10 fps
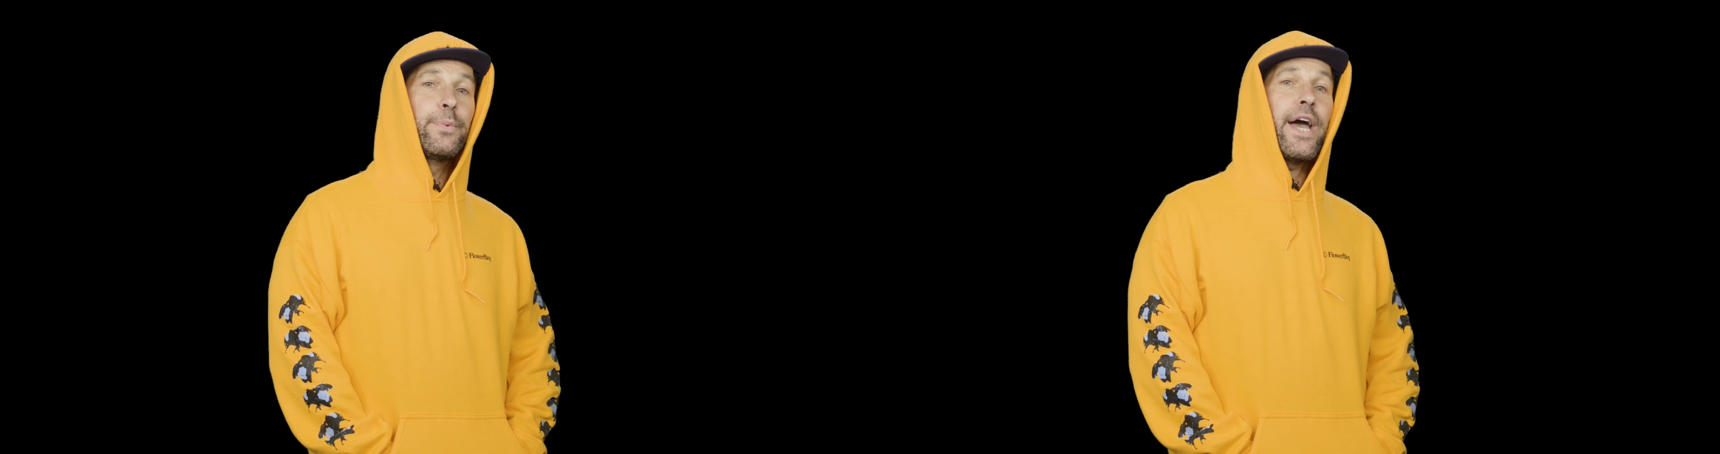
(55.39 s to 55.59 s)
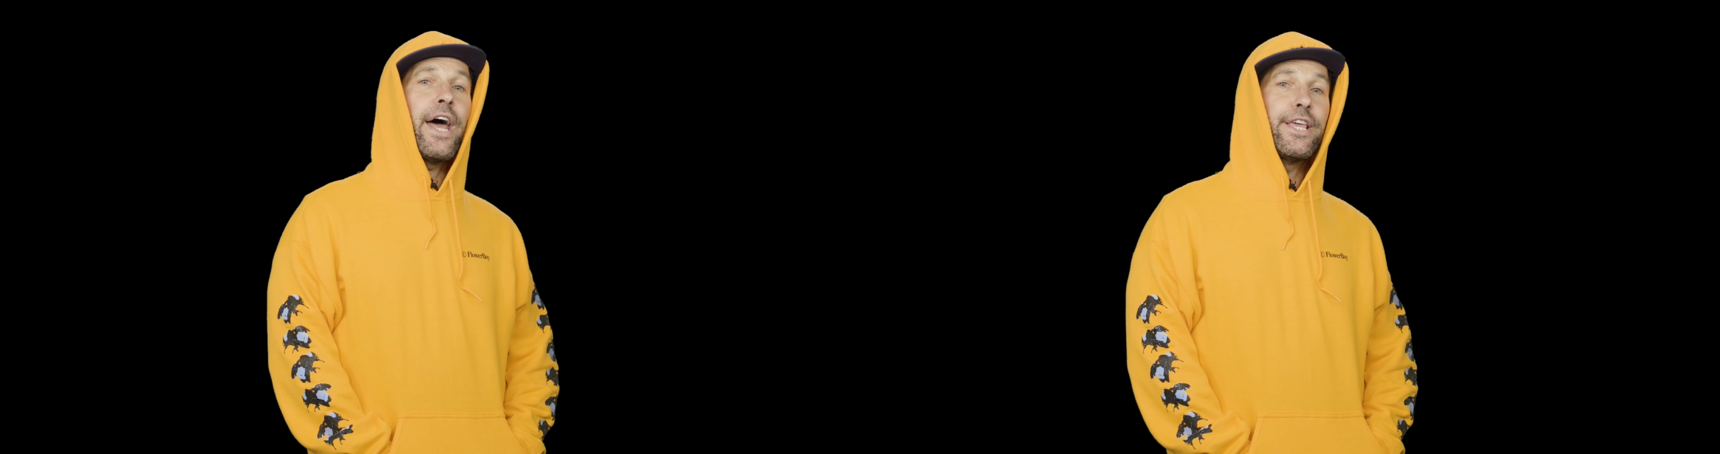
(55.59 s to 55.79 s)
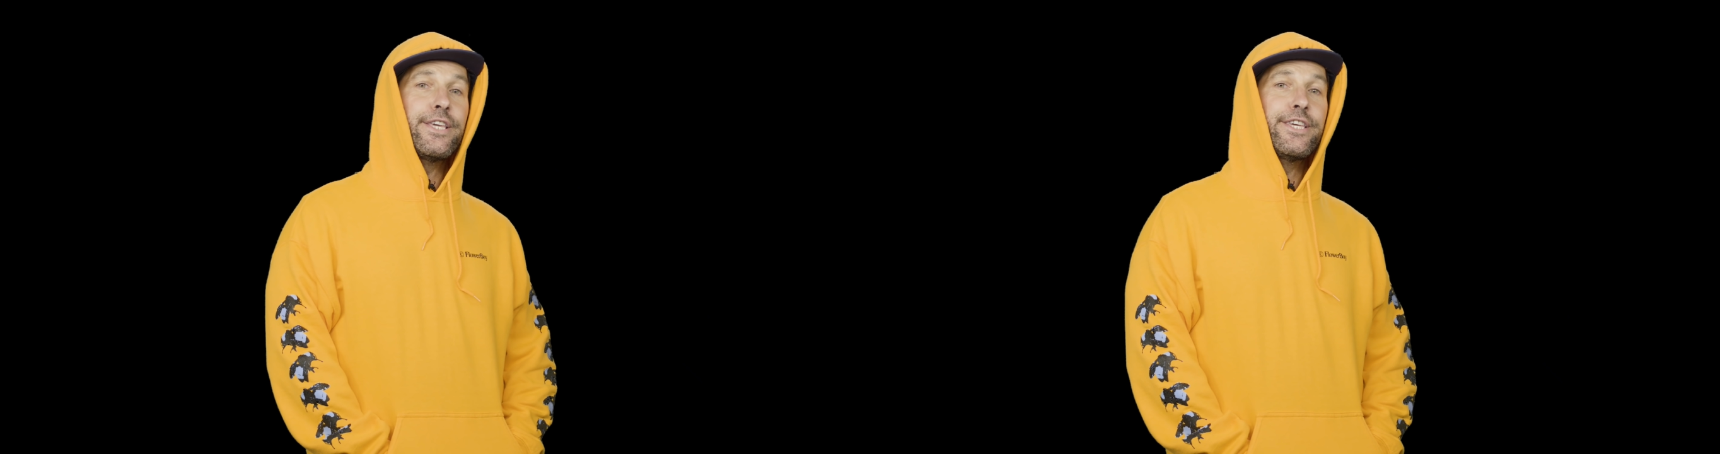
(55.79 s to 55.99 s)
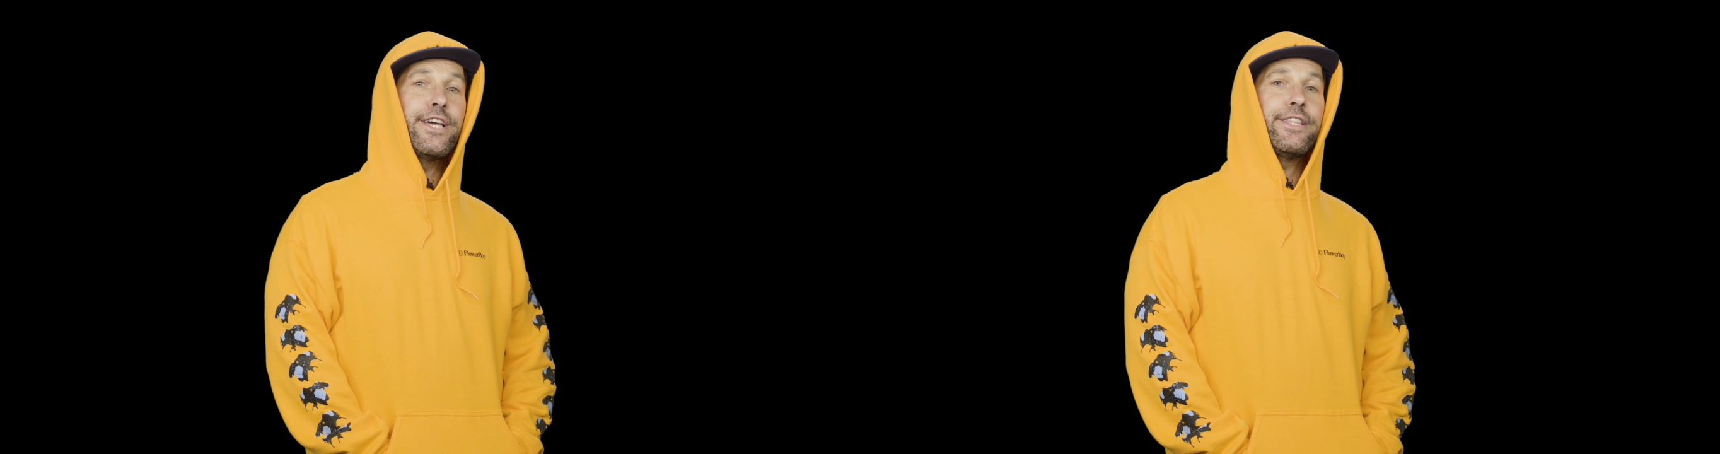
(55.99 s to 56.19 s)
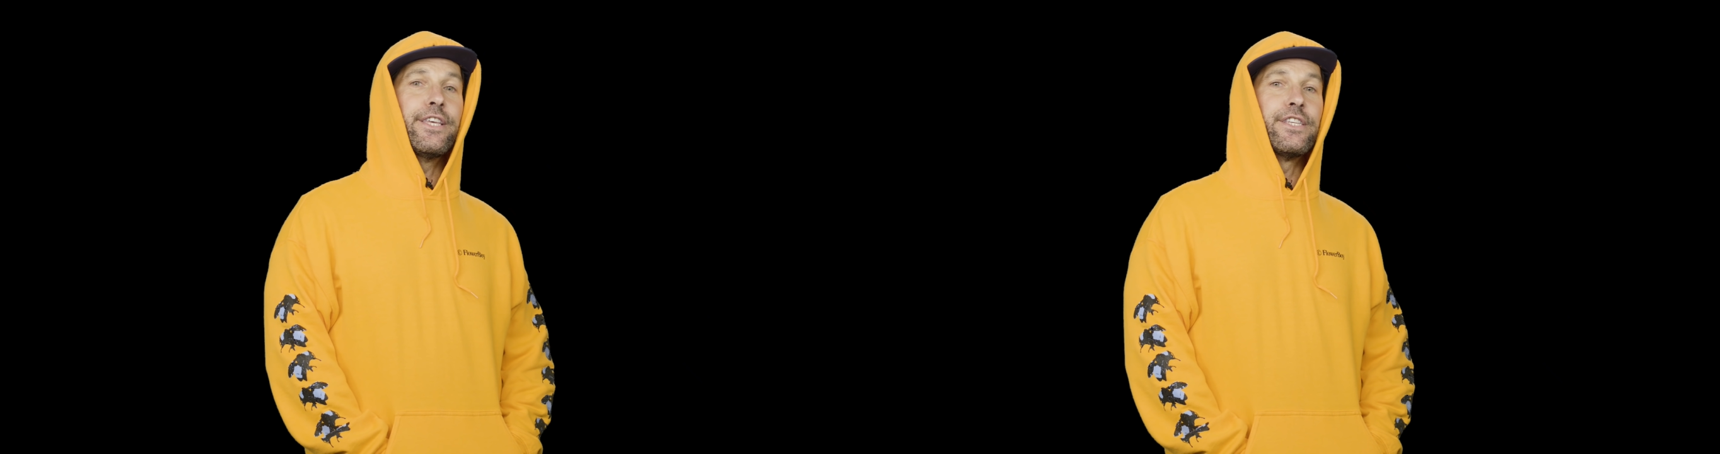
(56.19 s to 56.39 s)
We gotta
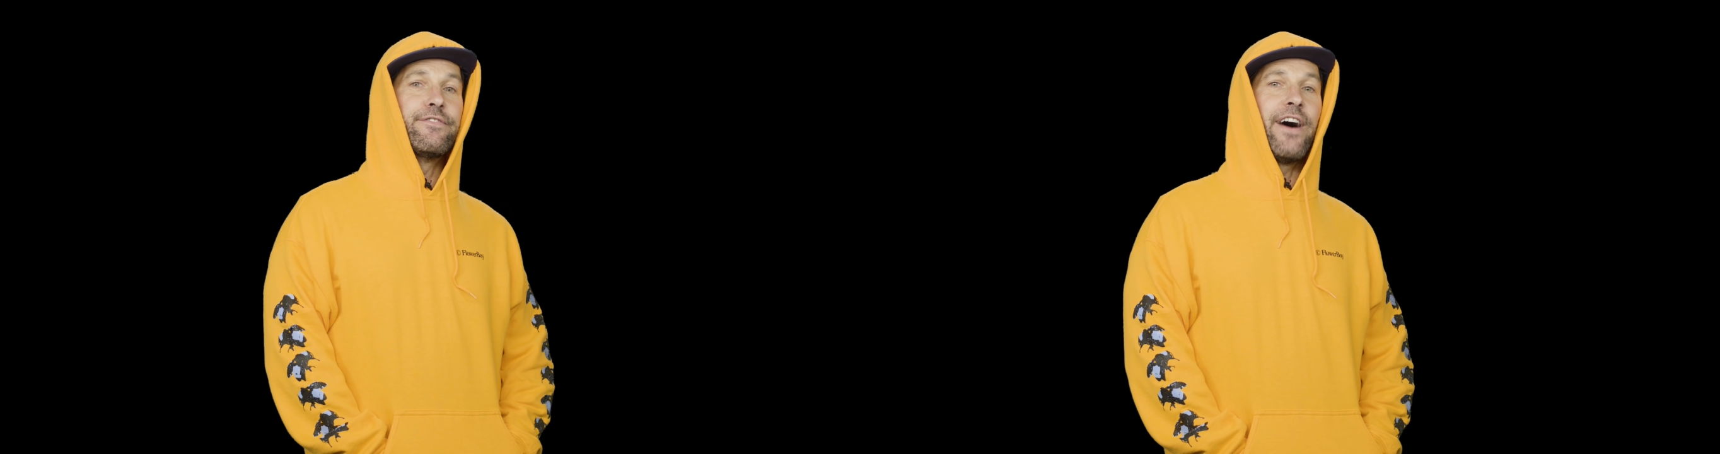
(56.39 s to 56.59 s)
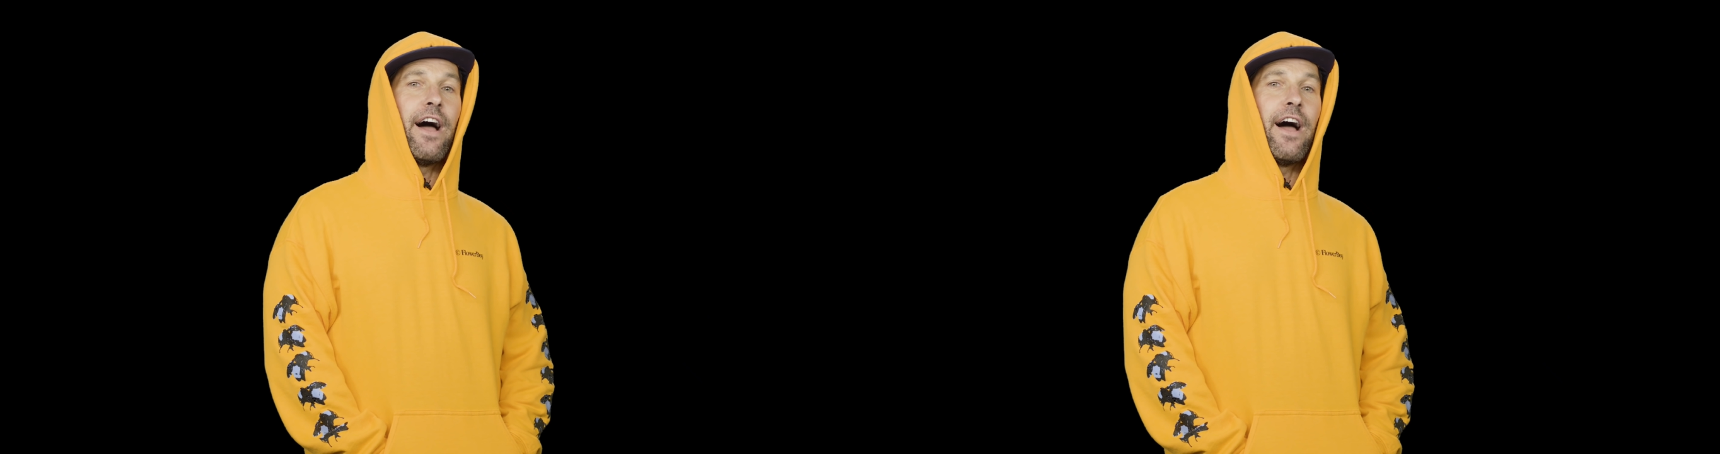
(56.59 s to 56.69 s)
yeet this